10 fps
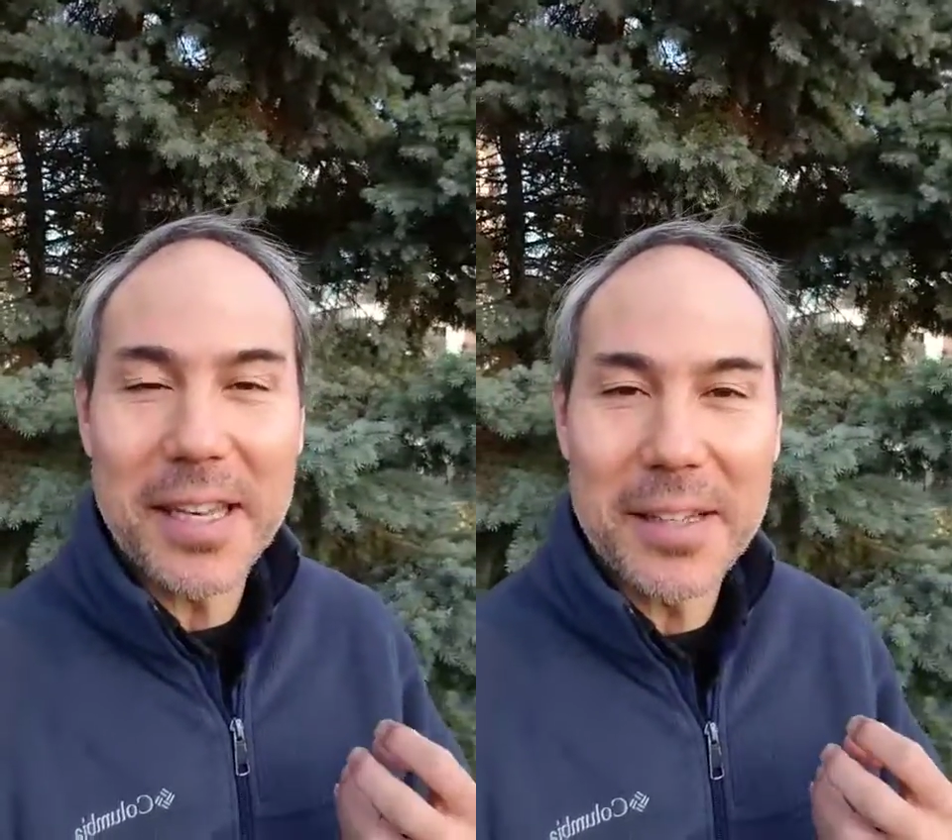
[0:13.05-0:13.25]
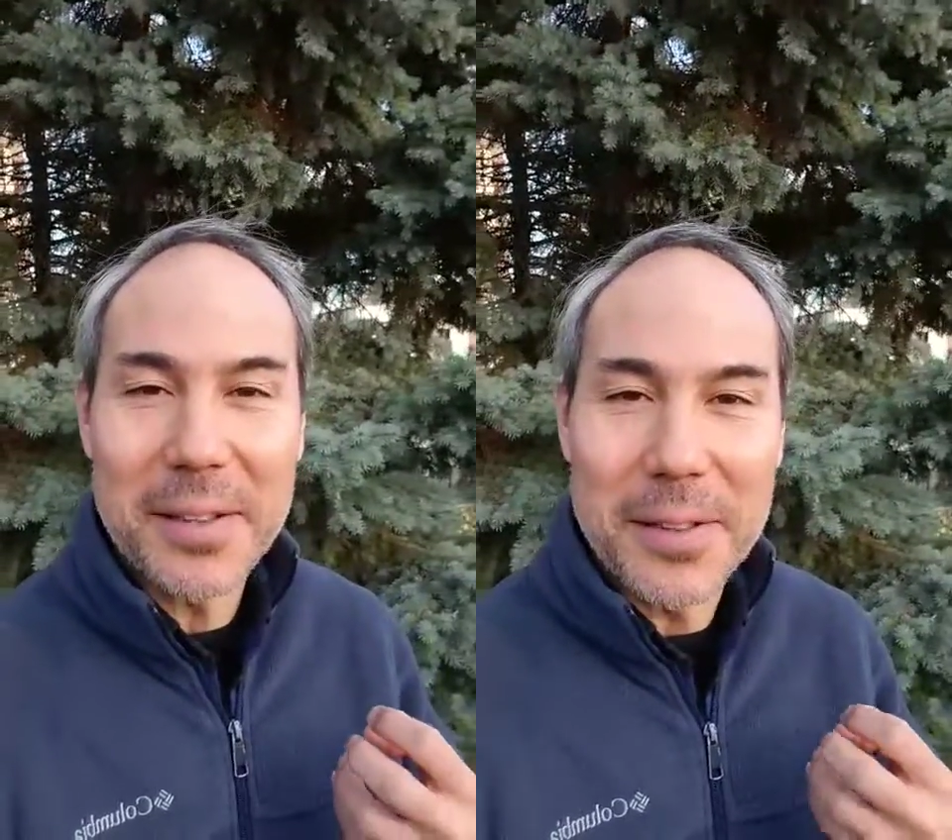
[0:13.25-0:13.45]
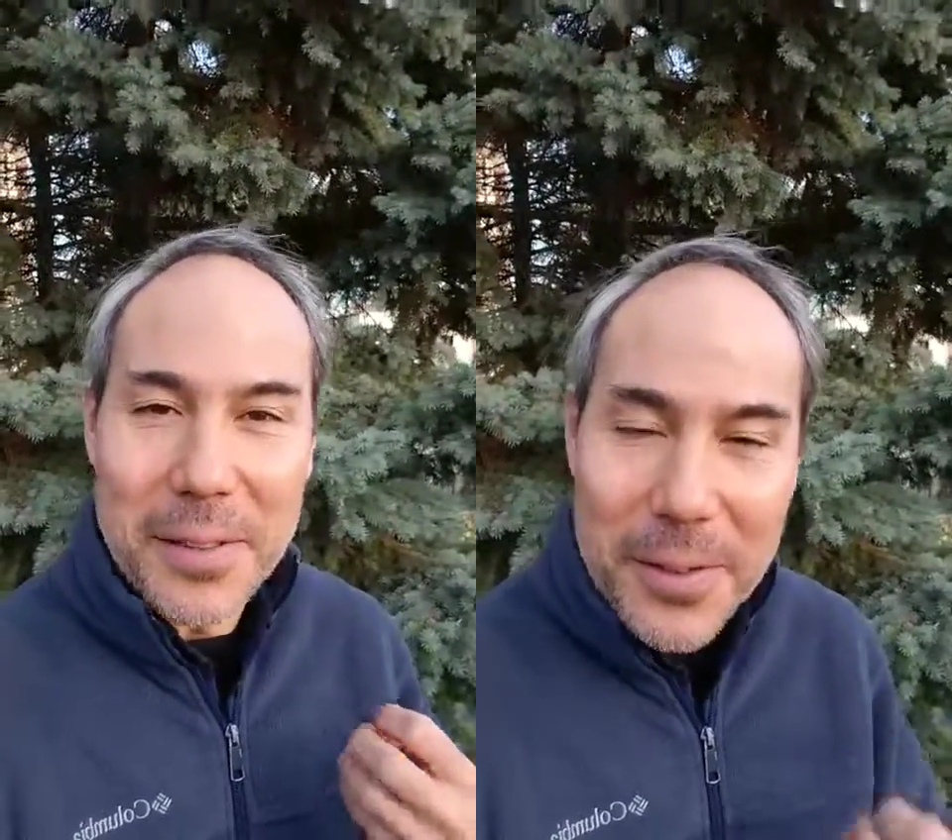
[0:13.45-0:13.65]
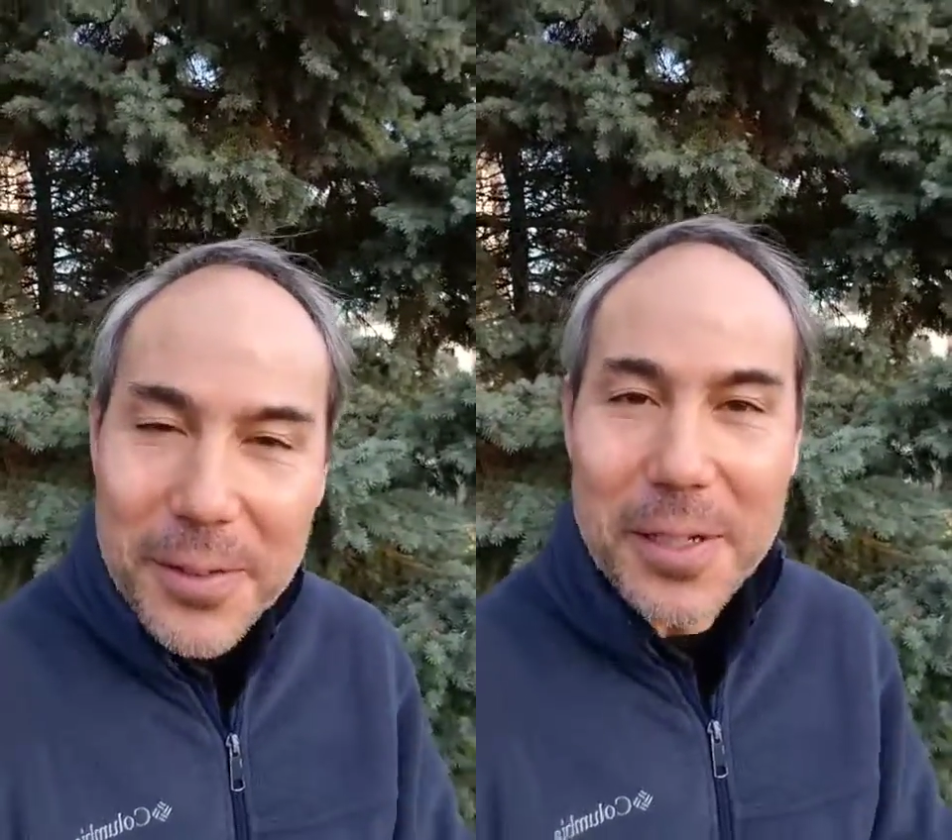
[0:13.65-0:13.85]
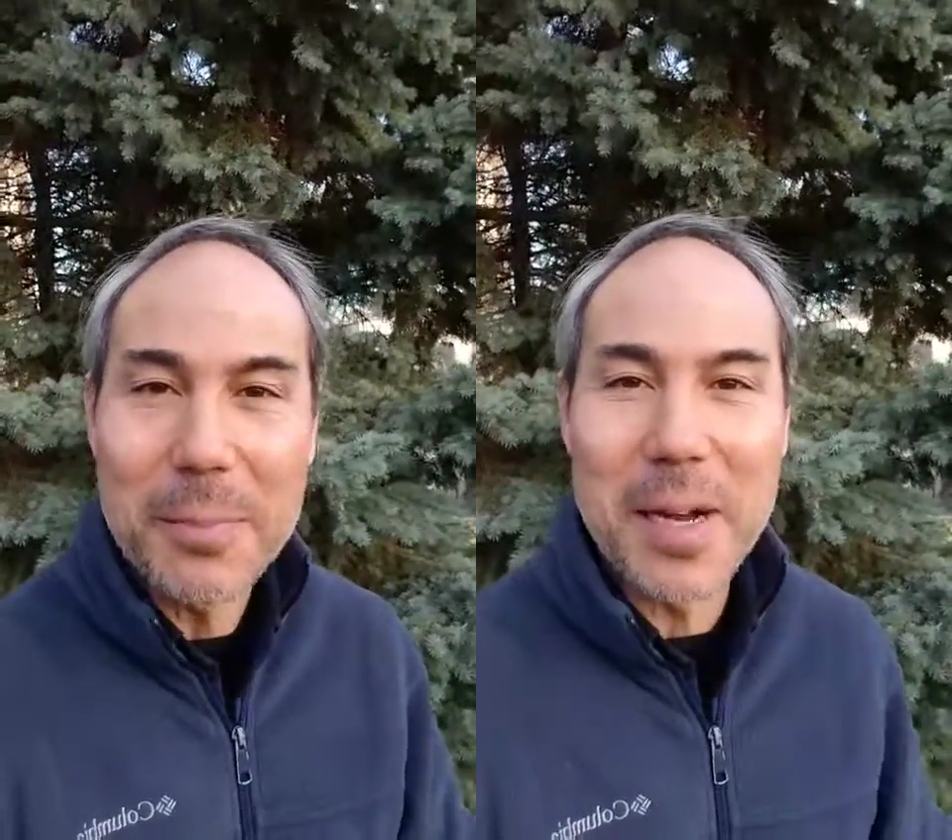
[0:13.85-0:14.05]
a
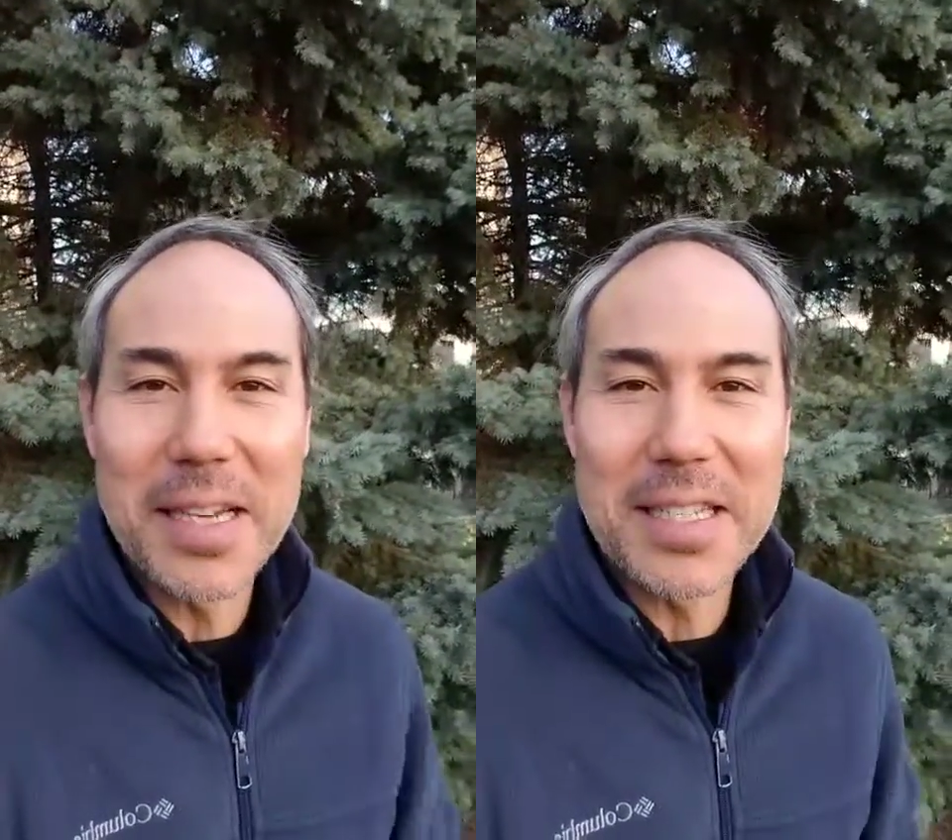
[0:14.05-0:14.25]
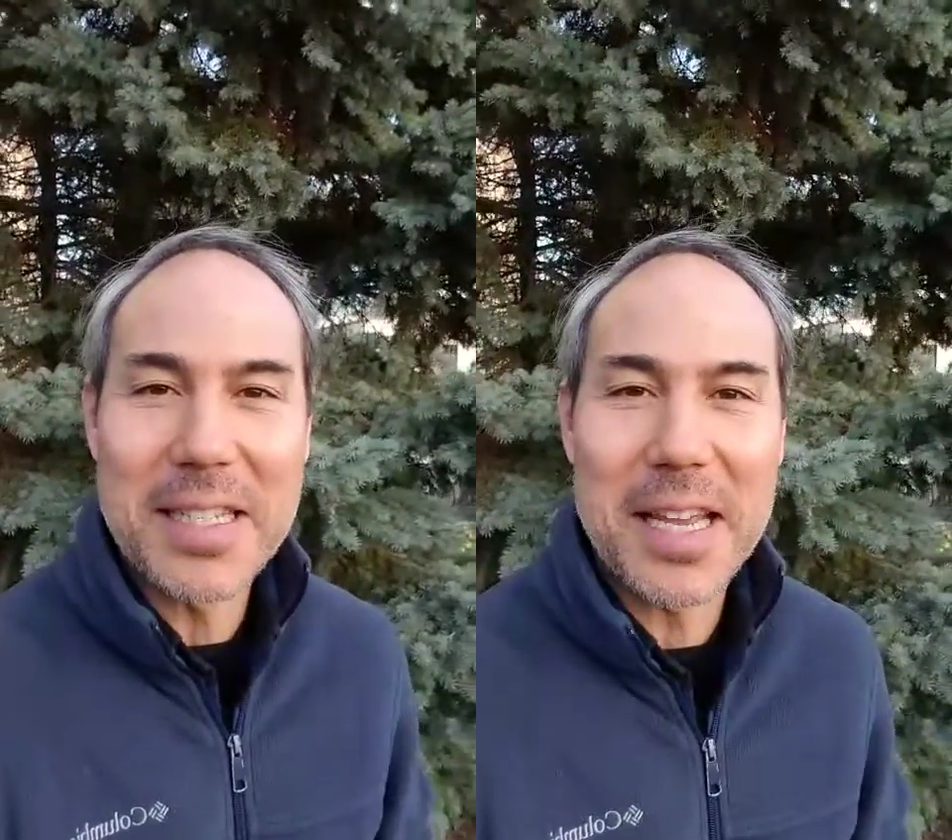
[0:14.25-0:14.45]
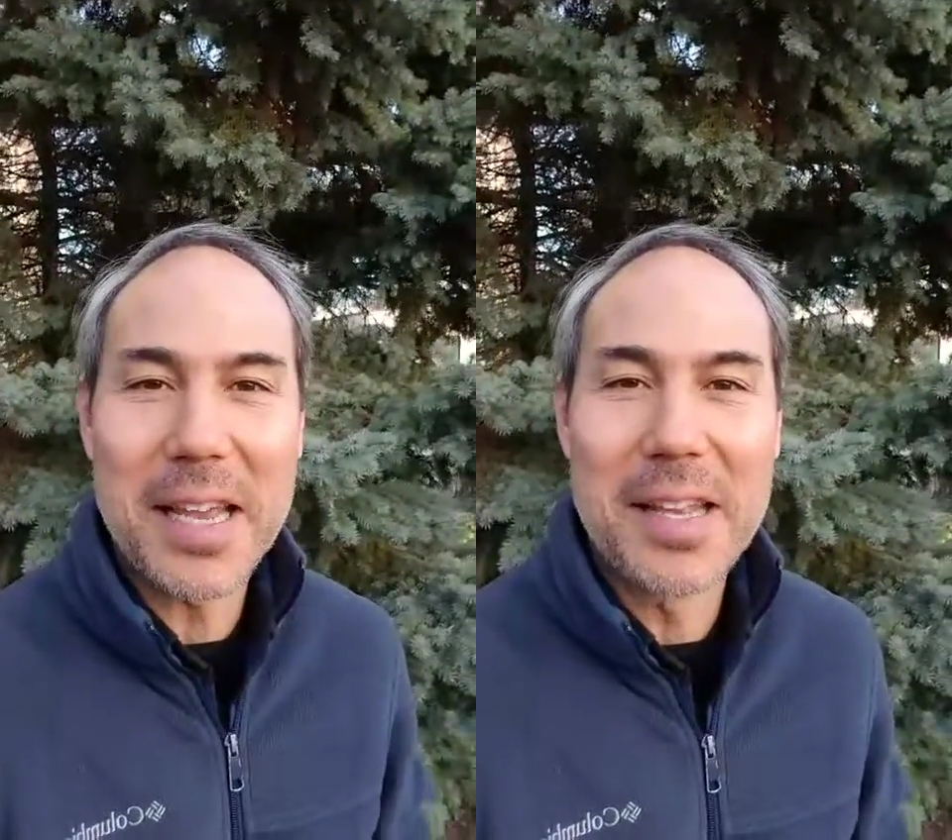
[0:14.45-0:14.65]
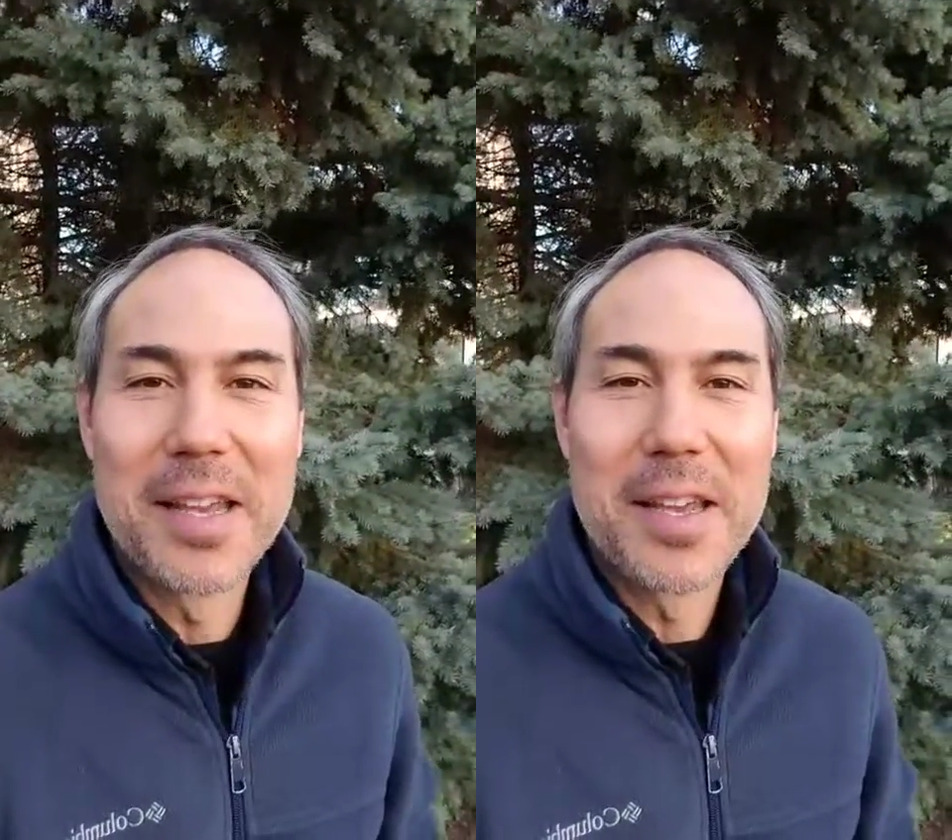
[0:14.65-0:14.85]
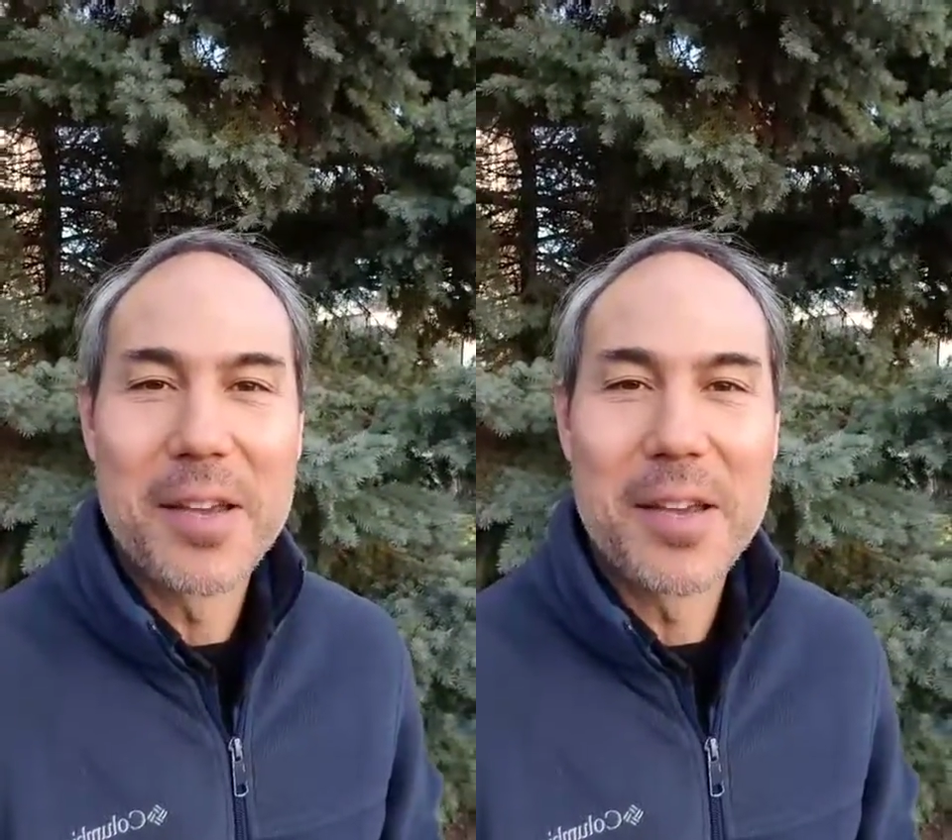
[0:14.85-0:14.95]
learning mindset